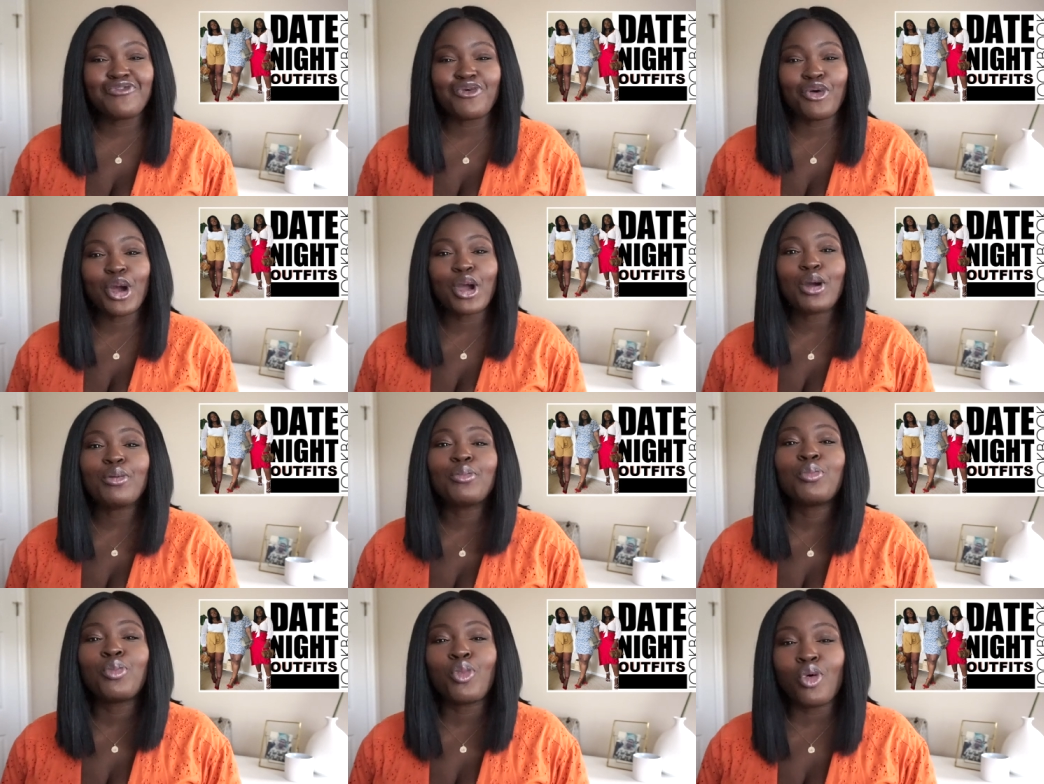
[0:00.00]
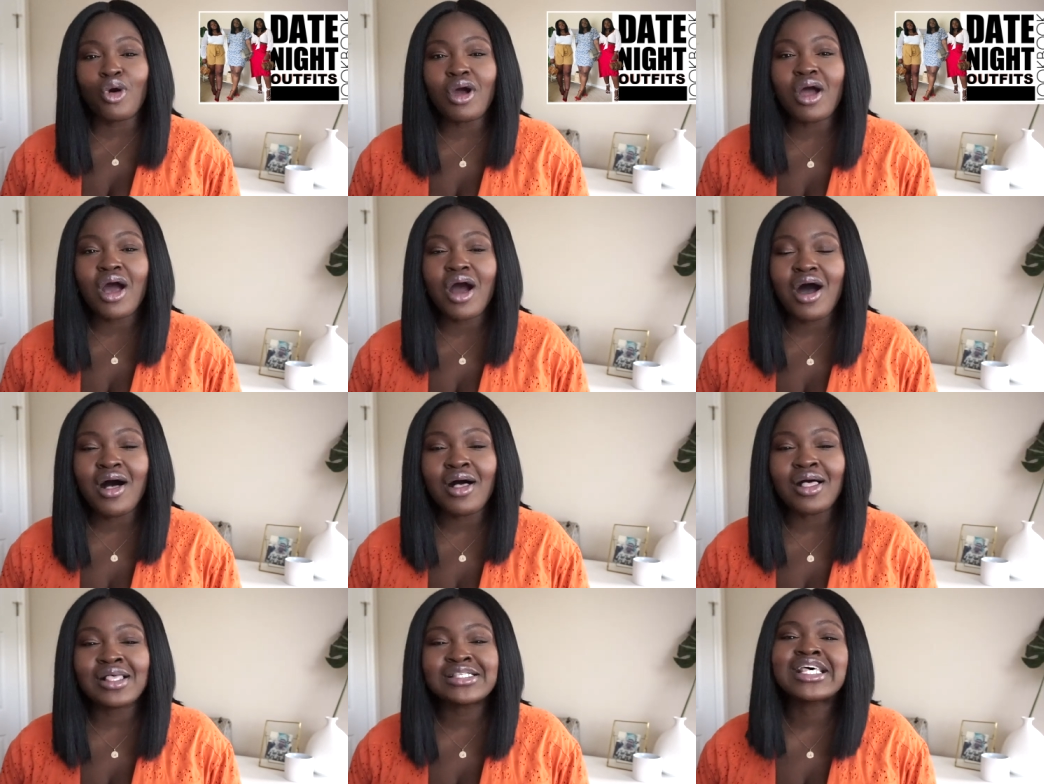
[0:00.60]
for more
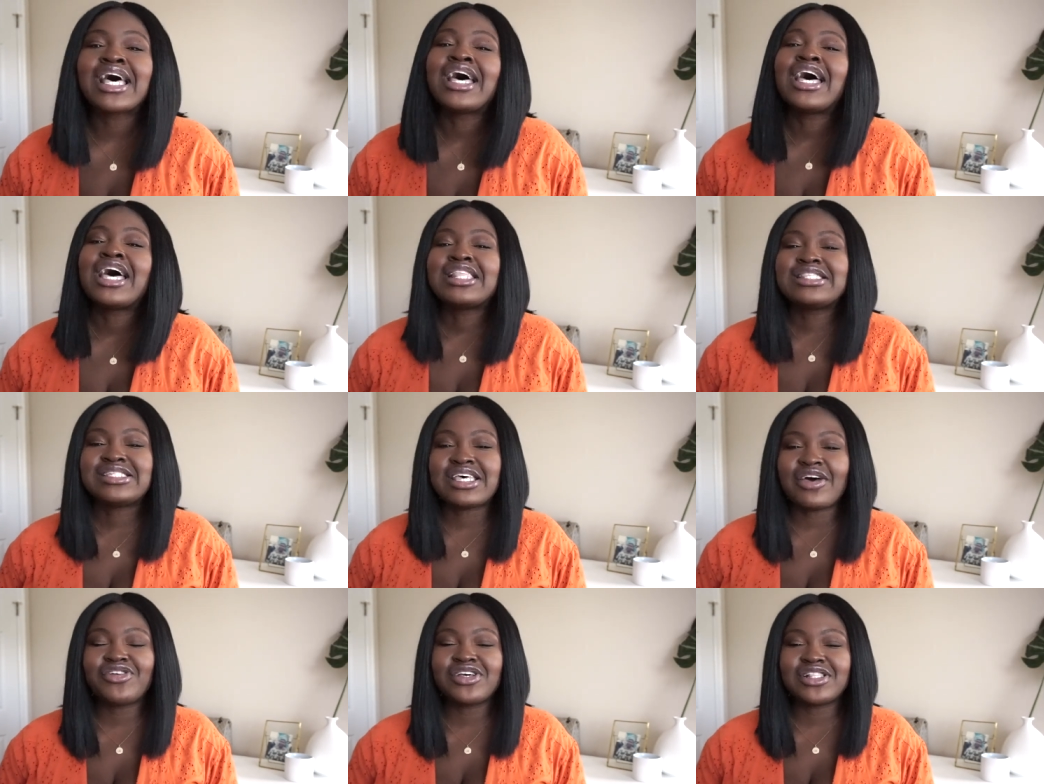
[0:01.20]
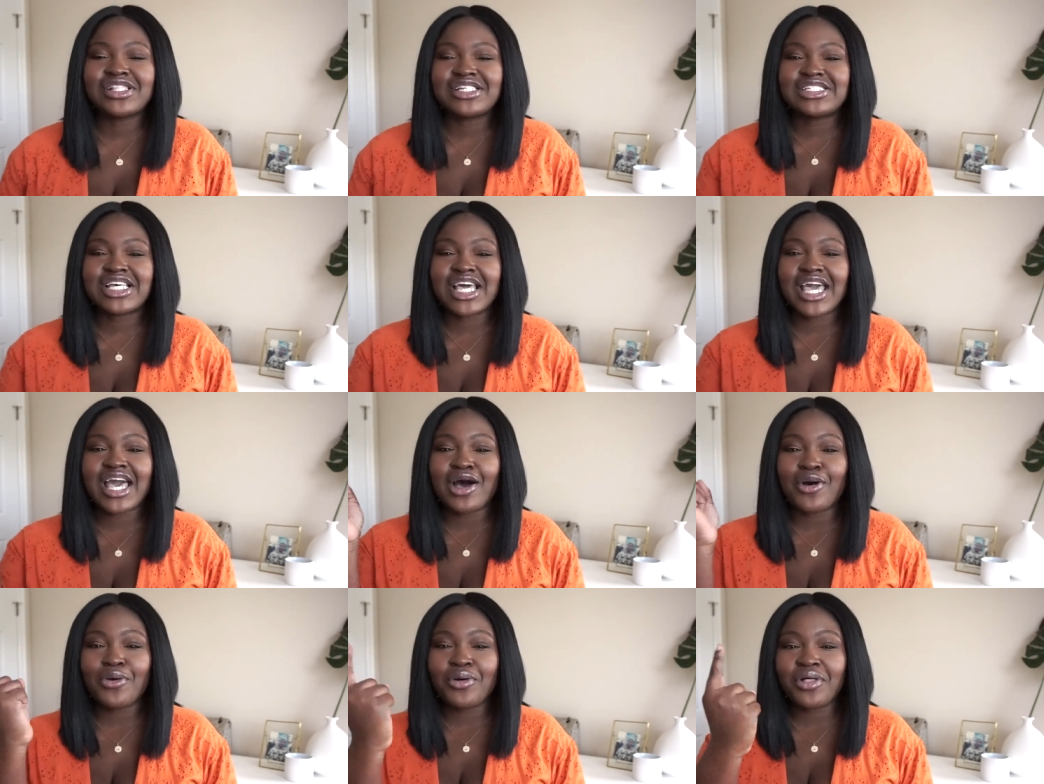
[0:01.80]
hauls, definitely check
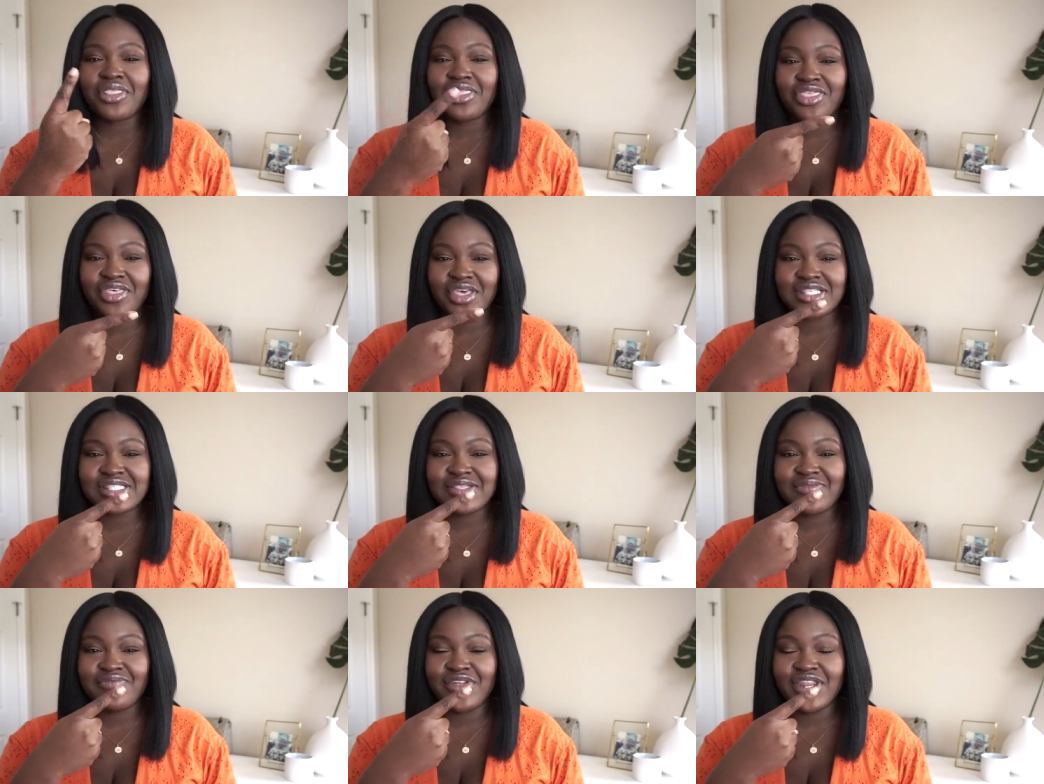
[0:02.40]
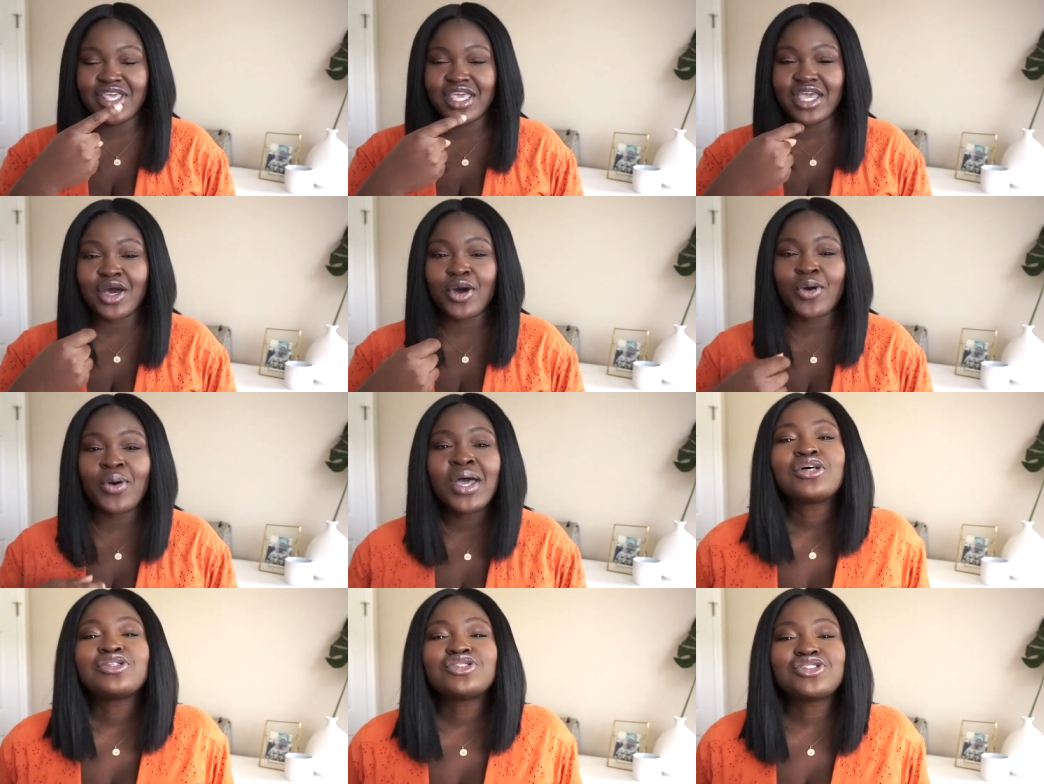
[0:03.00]
out this video.